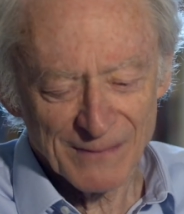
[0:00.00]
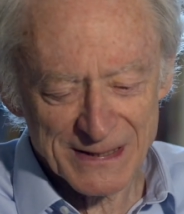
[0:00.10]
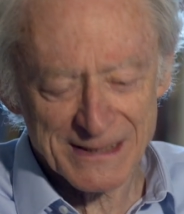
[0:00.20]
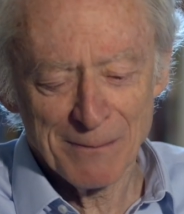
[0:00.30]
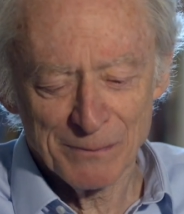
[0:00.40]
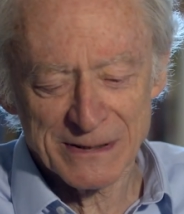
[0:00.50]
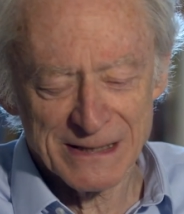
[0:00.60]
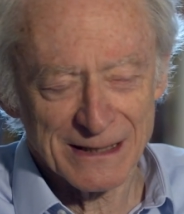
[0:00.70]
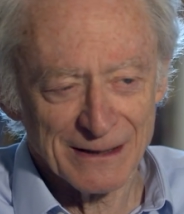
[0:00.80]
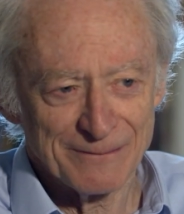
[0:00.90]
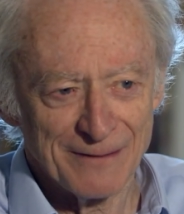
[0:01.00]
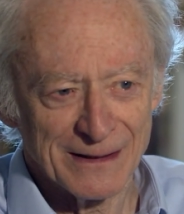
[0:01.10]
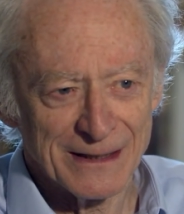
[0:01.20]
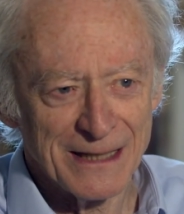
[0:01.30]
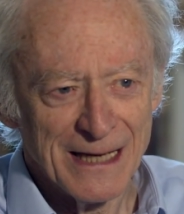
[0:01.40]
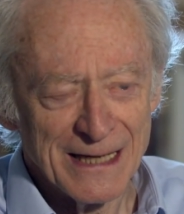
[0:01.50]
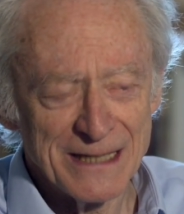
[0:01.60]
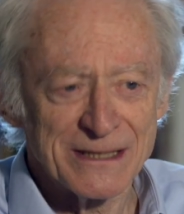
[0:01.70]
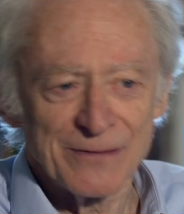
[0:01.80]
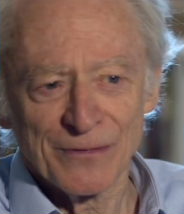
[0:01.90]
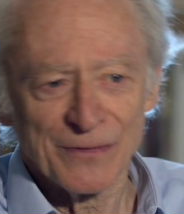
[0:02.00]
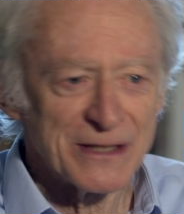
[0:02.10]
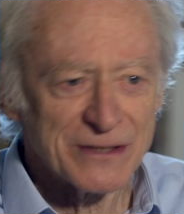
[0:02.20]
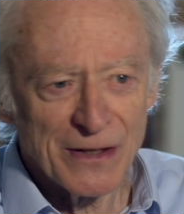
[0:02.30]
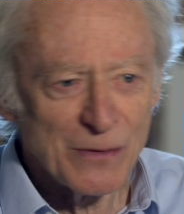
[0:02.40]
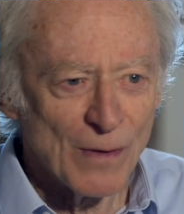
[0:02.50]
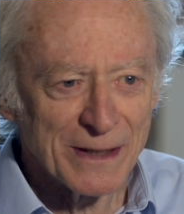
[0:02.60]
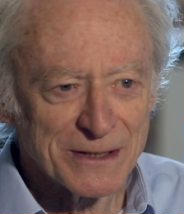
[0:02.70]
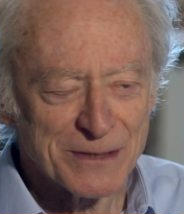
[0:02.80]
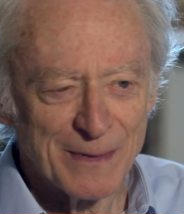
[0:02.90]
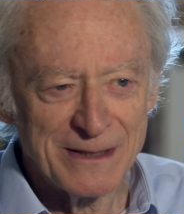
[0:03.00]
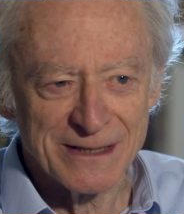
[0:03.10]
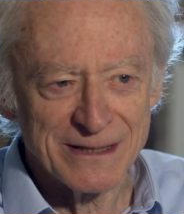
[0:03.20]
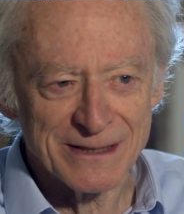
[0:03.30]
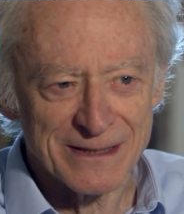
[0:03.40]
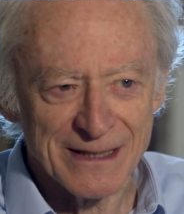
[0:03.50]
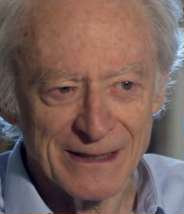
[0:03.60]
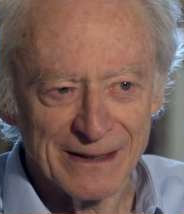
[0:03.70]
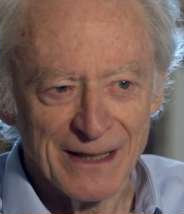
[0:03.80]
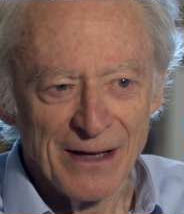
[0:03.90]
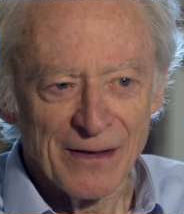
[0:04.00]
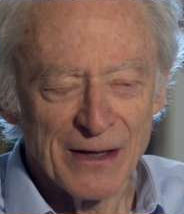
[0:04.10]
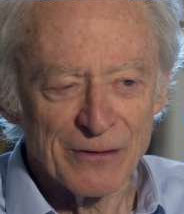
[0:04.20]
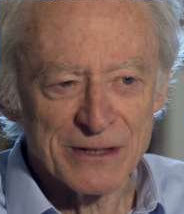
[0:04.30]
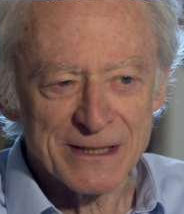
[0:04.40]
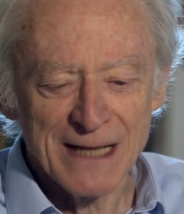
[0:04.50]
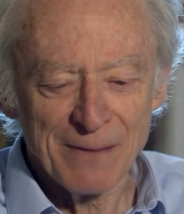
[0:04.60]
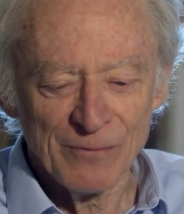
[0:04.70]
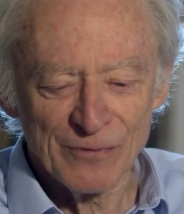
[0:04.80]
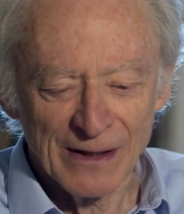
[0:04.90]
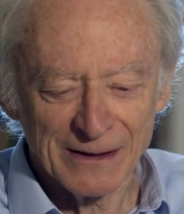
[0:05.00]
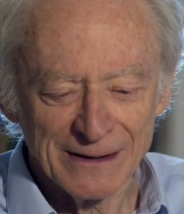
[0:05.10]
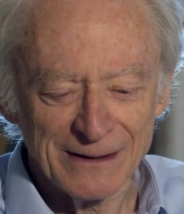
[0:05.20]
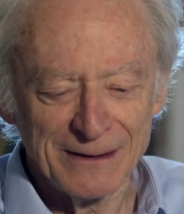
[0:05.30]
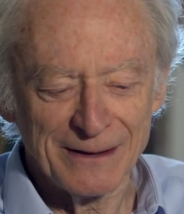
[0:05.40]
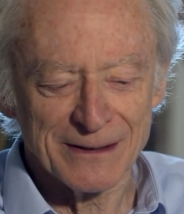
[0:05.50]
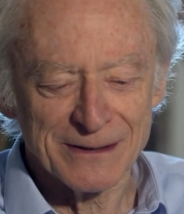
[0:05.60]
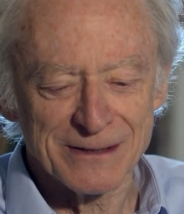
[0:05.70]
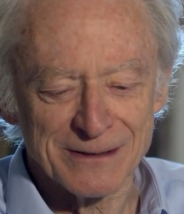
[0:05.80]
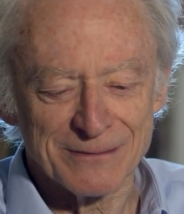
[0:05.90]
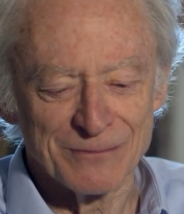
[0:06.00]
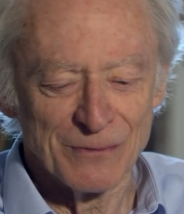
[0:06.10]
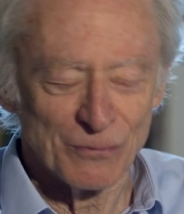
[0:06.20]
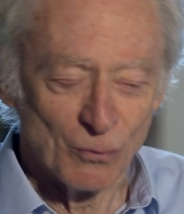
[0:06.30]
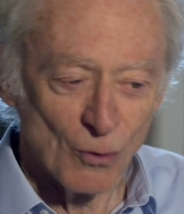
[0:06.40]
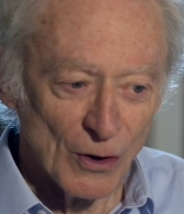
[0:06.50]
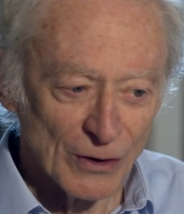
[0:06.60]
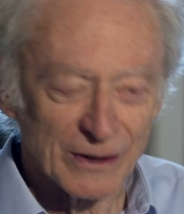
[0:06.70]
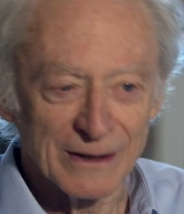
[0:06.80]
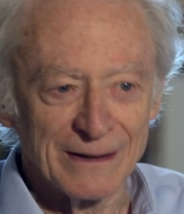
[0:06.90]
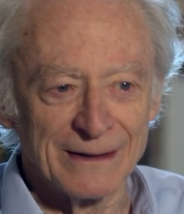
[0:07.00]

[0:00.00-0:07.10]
some particular fungi as if there's only one species there. There are some fungi that work,